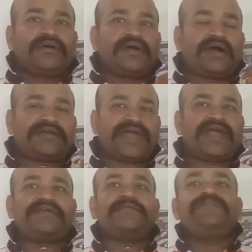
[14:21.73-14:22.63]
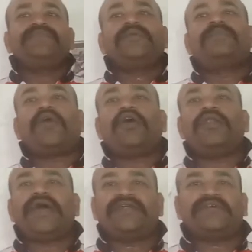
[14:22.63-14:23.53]
attacked
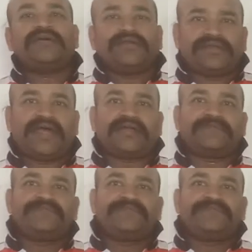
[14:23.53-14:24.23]
ball at the net.